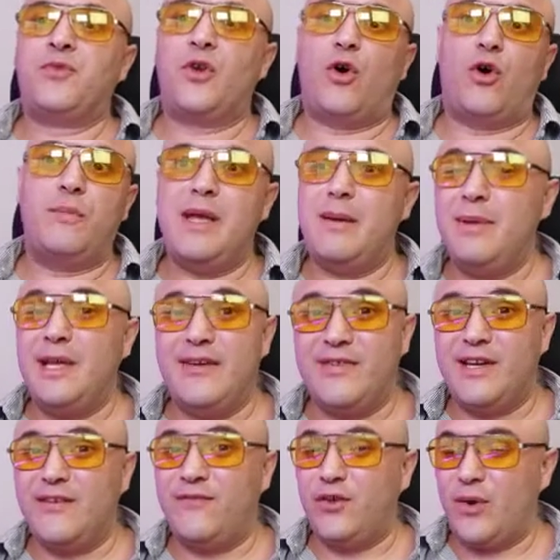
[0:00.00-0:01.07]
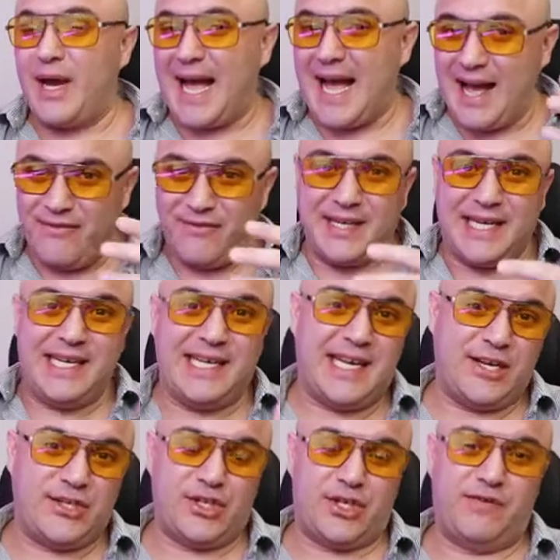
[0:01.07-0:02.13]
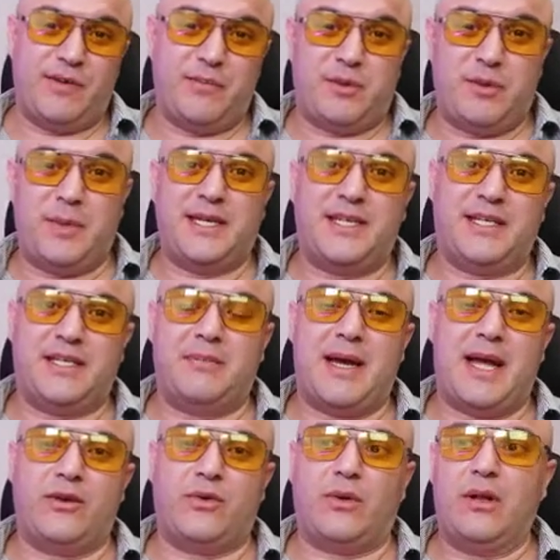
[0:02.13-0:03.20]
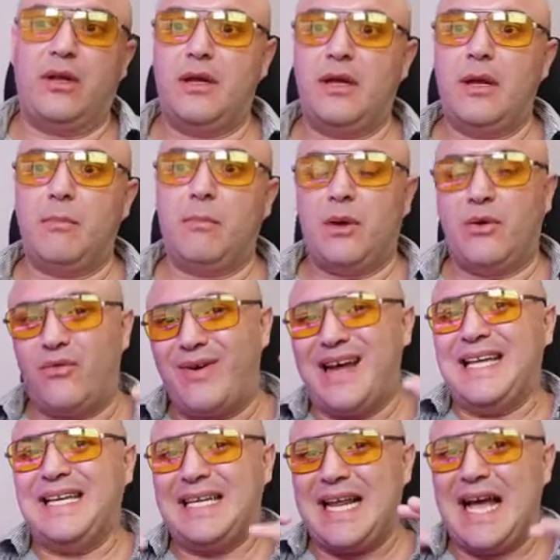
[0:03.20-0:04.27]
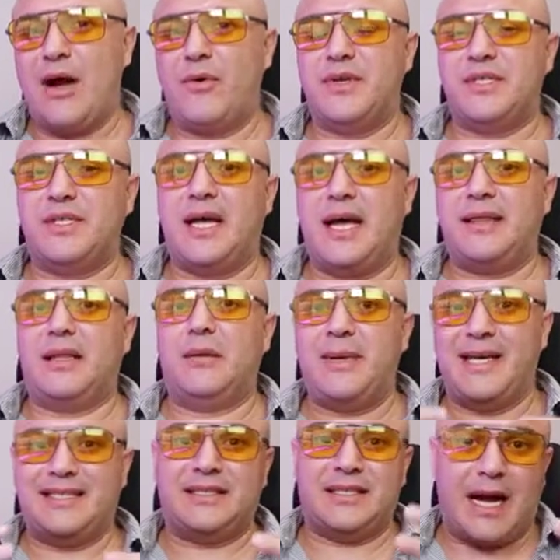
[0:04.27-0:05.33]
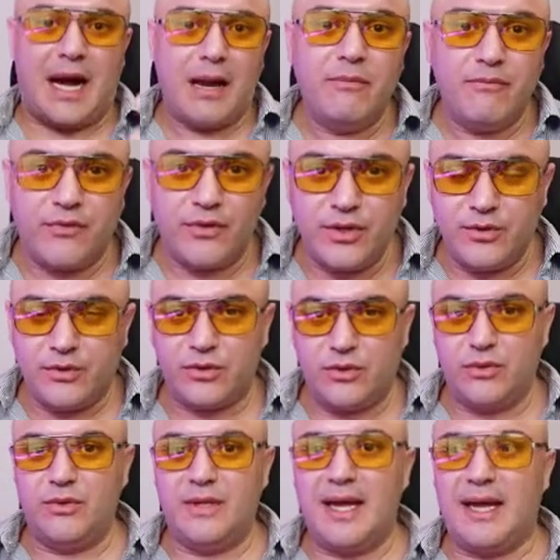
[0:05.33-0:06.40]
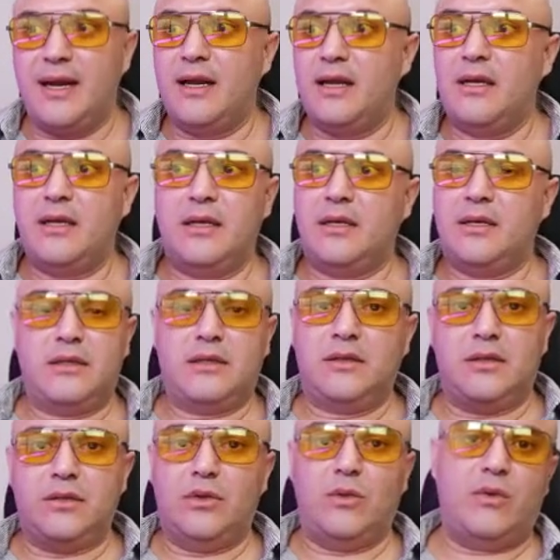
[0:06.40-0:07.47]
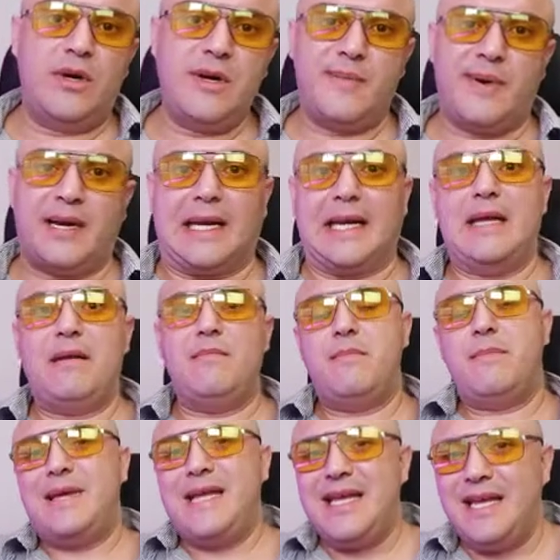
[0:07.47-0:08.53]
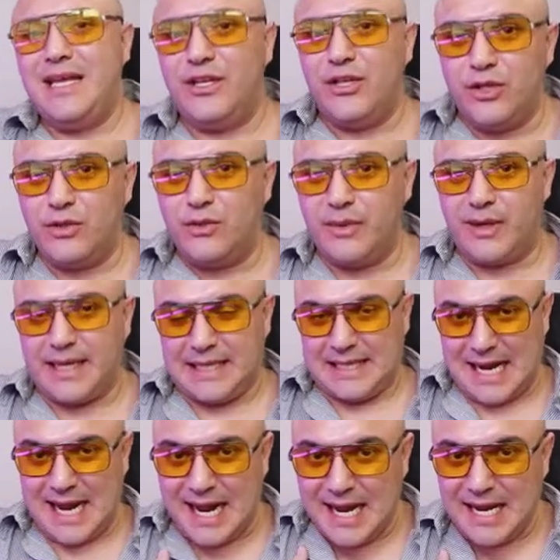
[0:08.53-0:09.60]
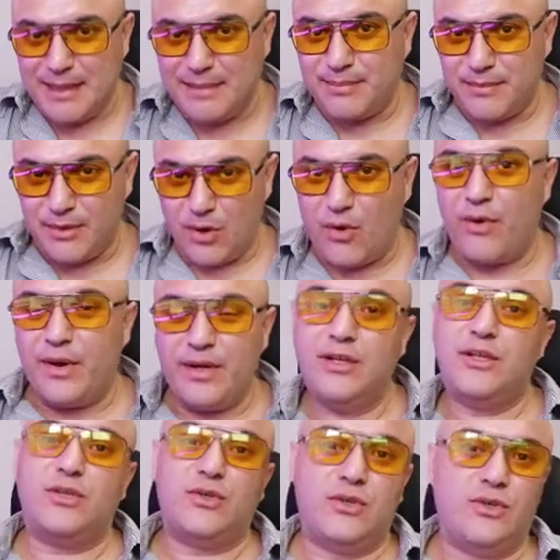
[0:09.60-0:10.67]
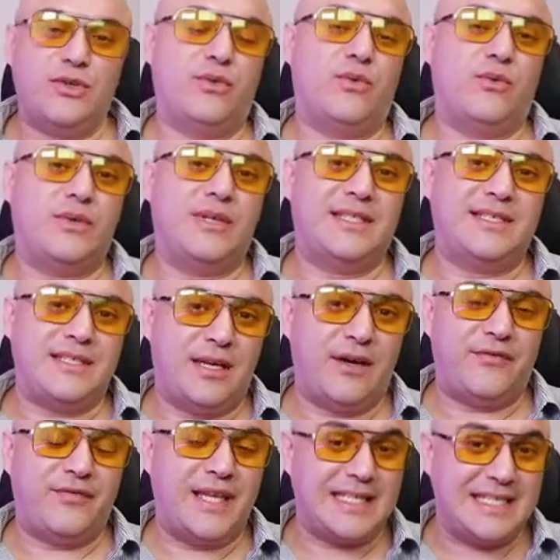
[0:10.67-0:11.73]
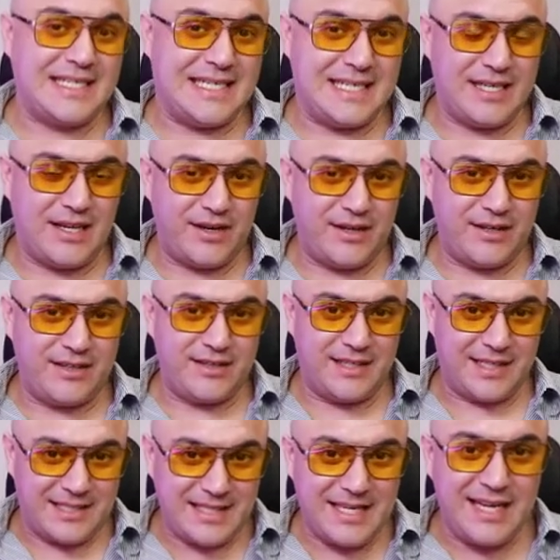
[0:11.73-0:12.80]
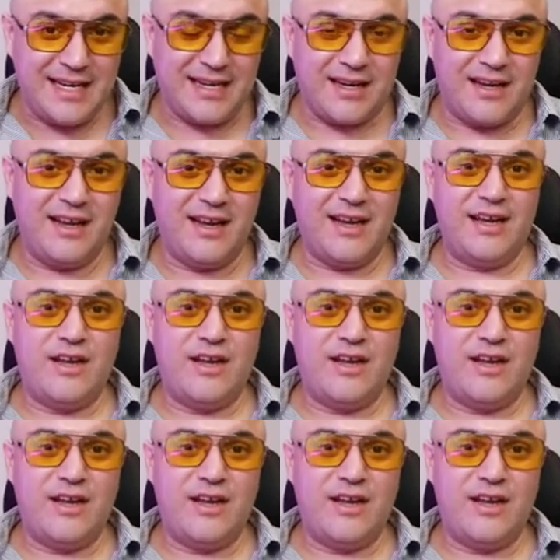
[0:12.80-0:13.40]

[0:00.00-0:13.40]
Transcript: or maybe even if you have an intention of implementing the manual, but right now is not the best time for you to do that, then don't worry about it. Let me do it. I'm going to do the stuff that's needed